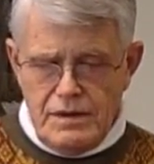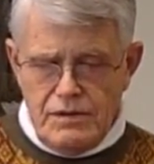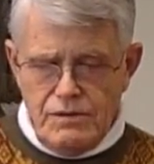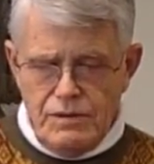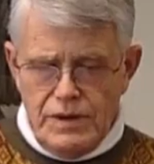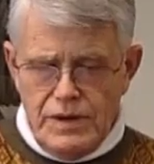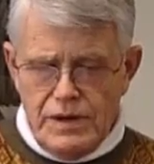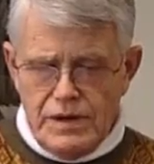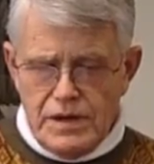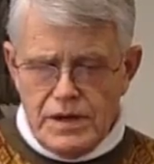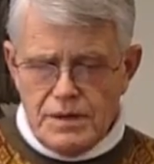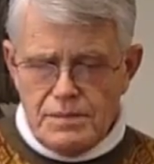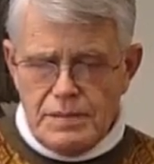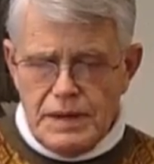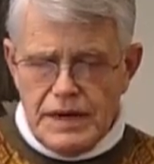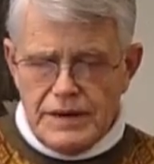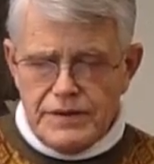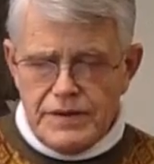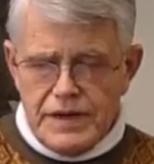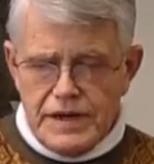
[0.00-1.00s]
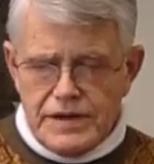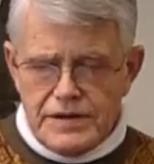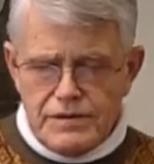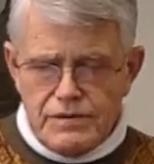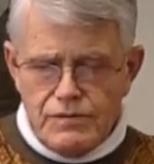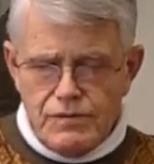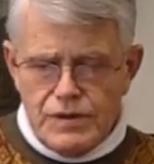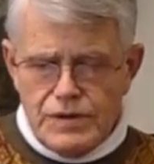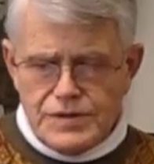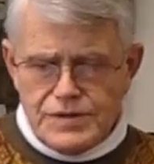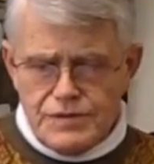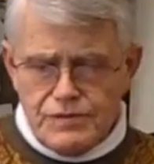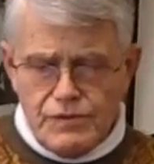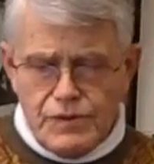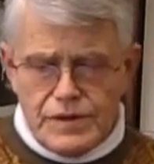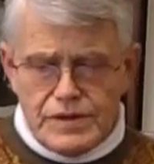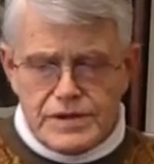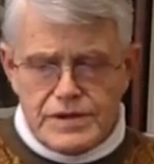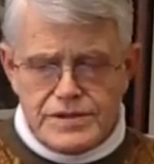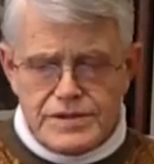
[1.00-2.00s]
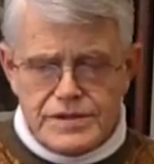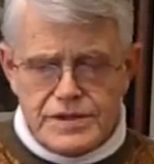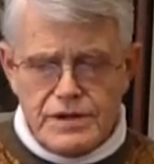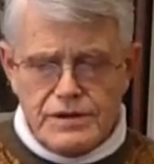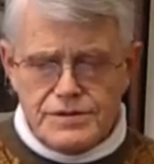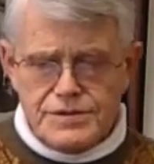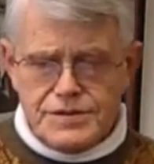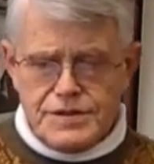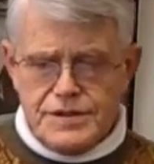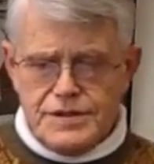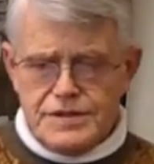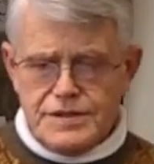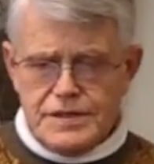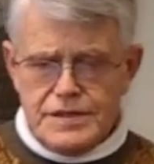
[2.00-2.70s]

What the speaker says: We heard about the winter solstice